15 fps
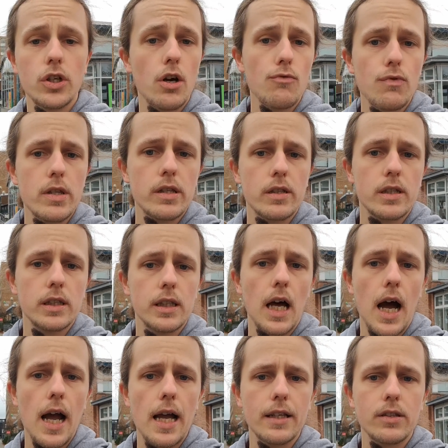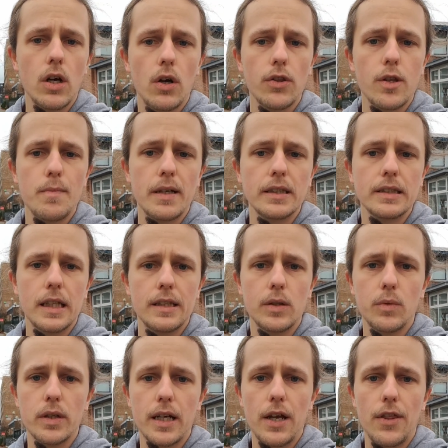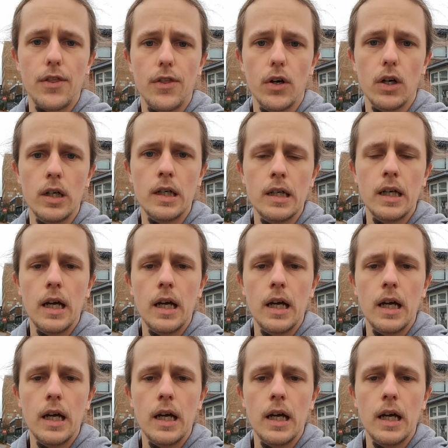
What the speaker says: reason to lie. I told them exactly what I thought.